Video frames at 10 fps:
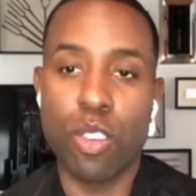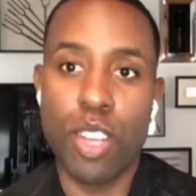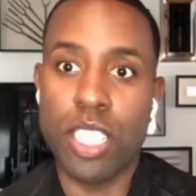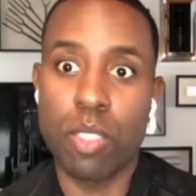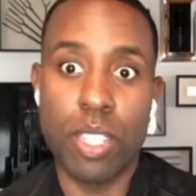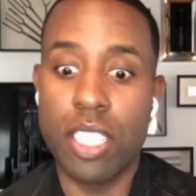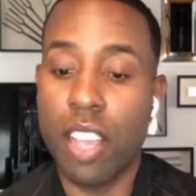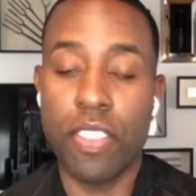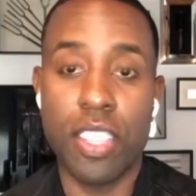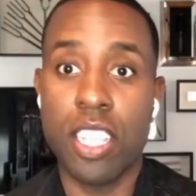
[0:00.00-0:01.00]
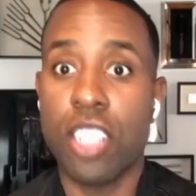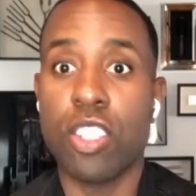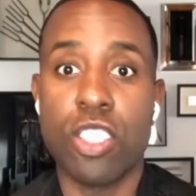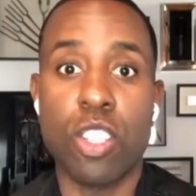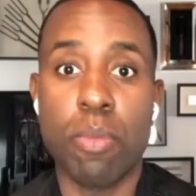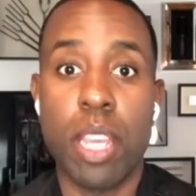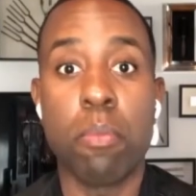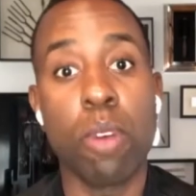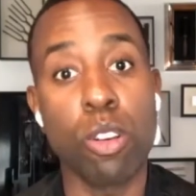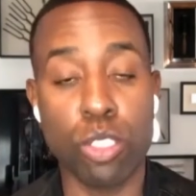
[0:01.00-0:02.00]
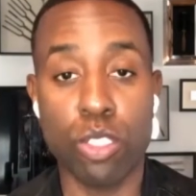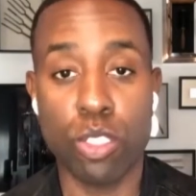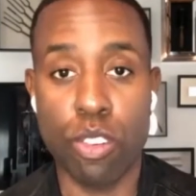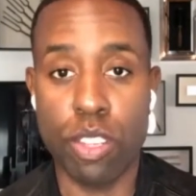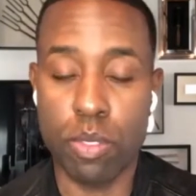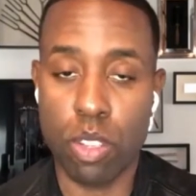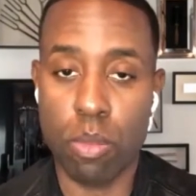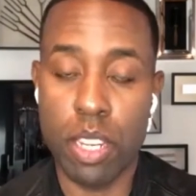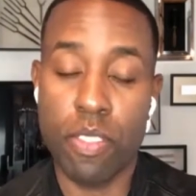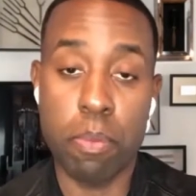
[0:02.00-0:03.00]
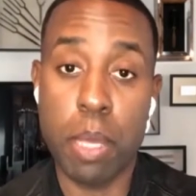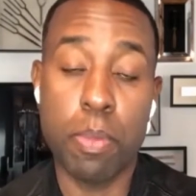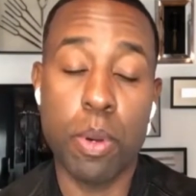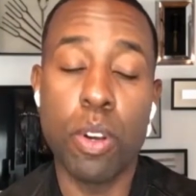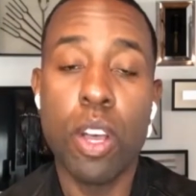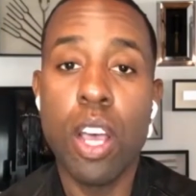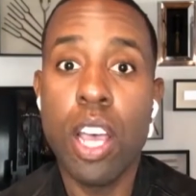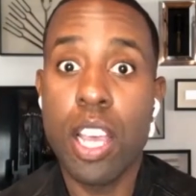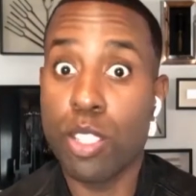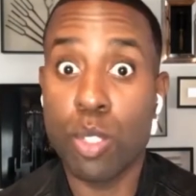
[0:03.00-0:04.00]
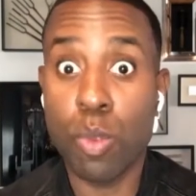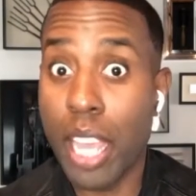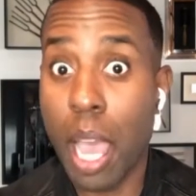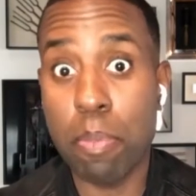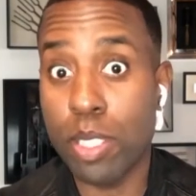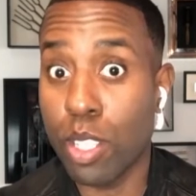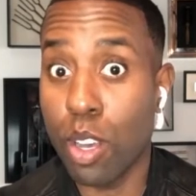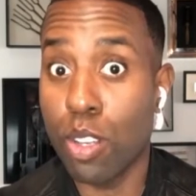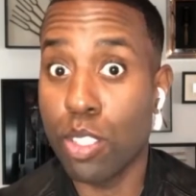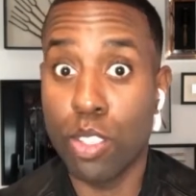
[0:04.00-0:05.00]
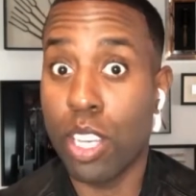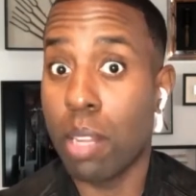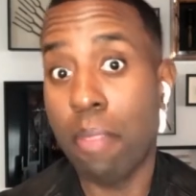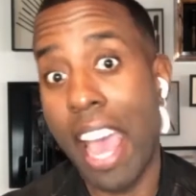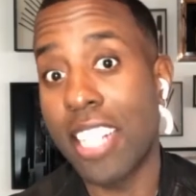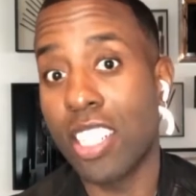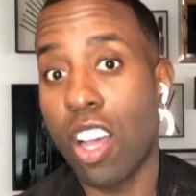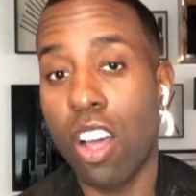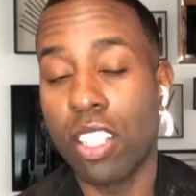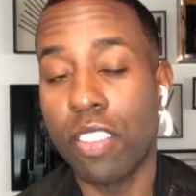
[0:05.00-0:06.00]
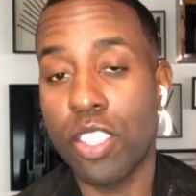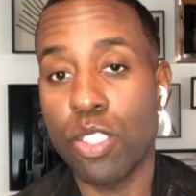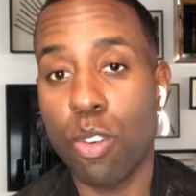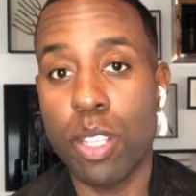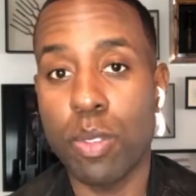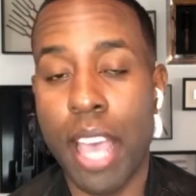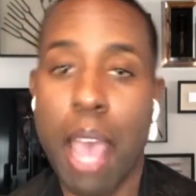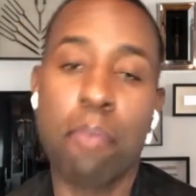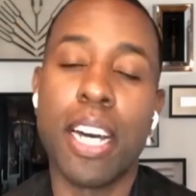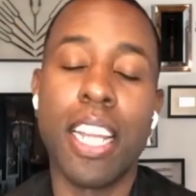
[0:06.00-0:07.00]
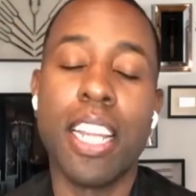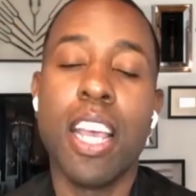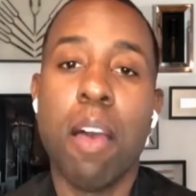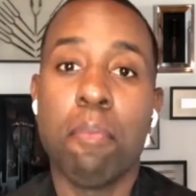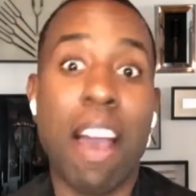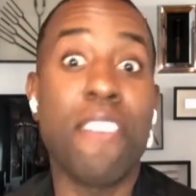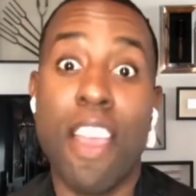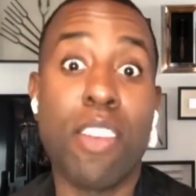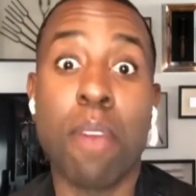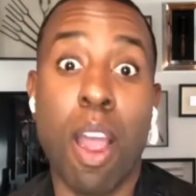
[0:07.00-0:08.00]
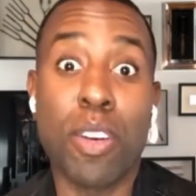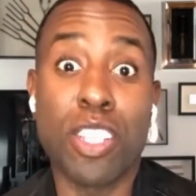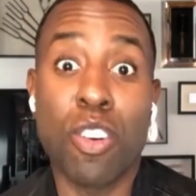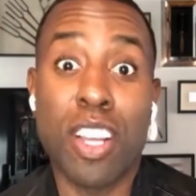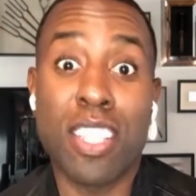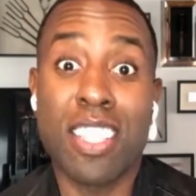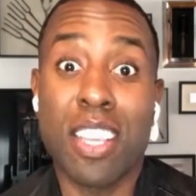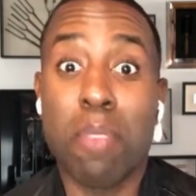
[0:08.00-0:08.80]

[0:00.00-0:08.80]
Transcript: the stories because we definitely touched on so many emotional stories with so many different people. There's 20 episodes, so you can imagine all the different stories we had. But my favorite part was, of course,